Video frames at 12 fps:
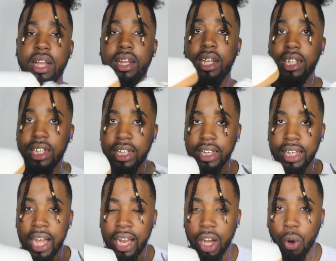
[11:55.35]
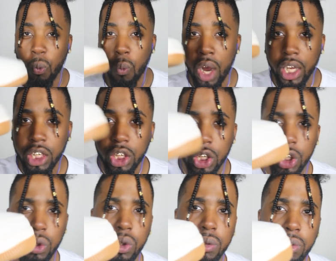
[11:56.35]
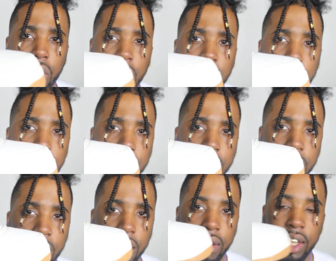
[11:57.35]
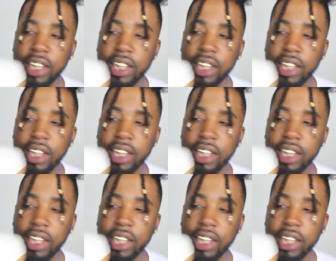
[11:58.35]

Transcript: This is not a white shoe, if y'all can tell.